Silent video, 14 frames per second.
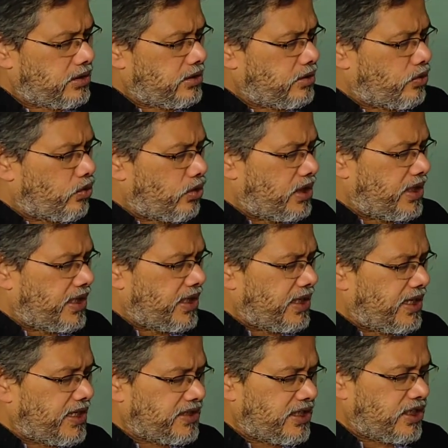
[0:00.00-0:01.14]
holding
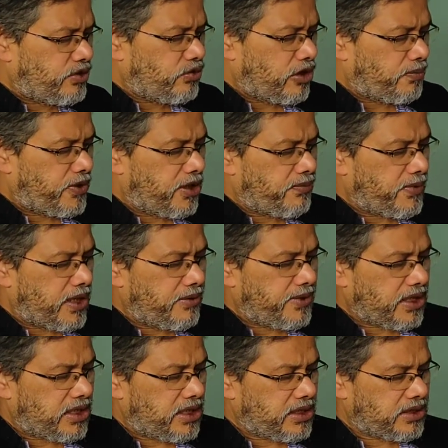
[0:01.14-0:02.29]
less than 12.5
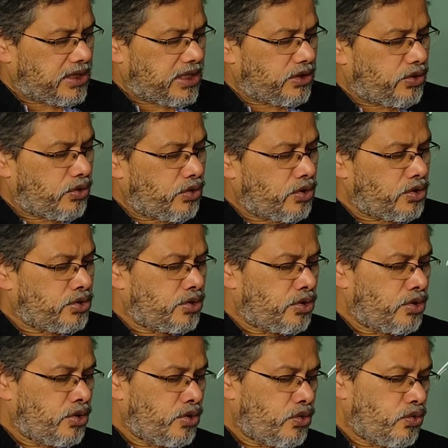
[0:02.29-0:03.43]
acres, and those
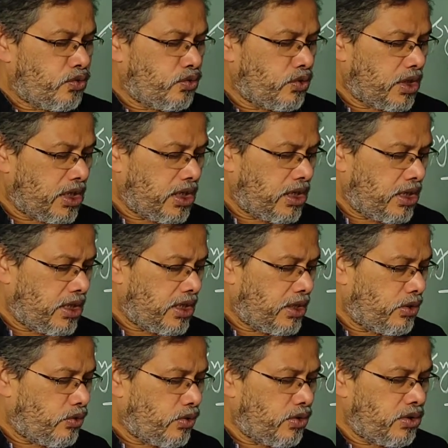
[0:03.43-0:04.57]
who
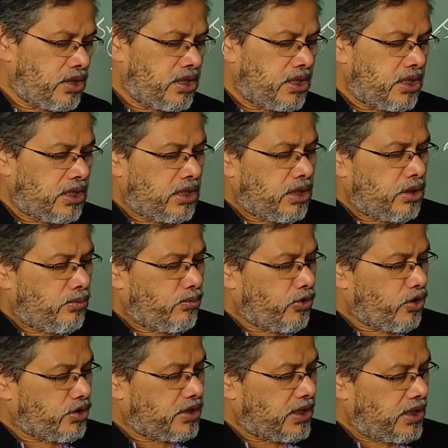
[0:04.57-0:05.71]
are hold
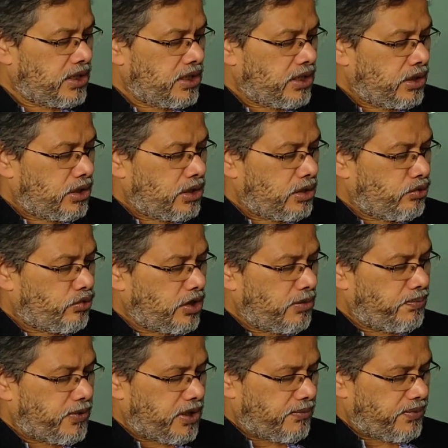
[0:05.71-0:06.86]
more than
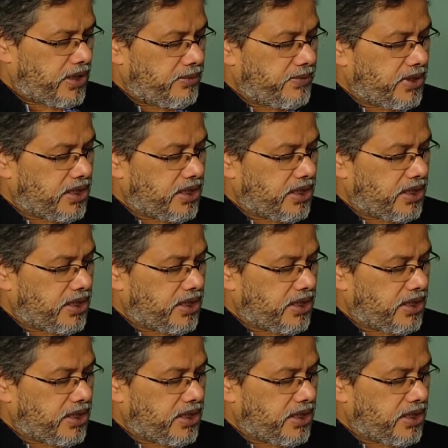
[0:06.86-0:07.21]
12.5